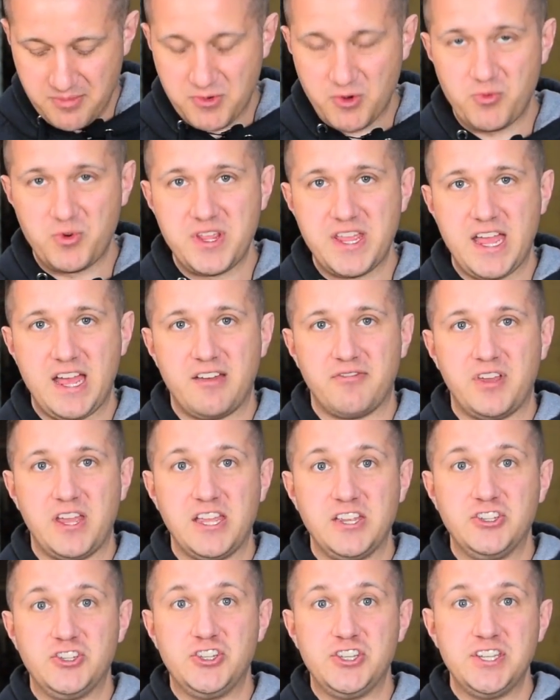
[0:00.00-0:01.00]
We have
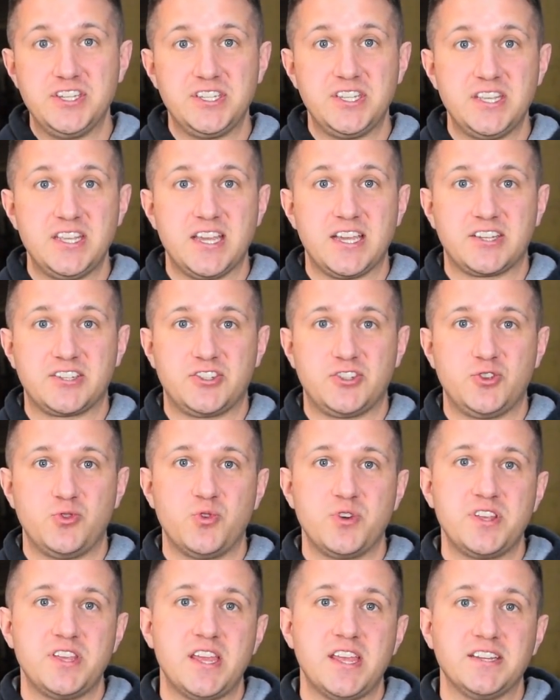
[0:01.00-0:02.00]
a GTX
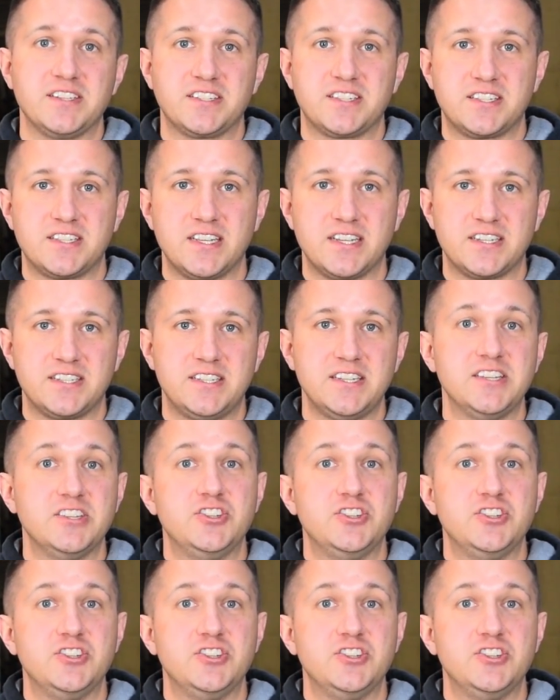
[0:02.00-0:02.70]
2860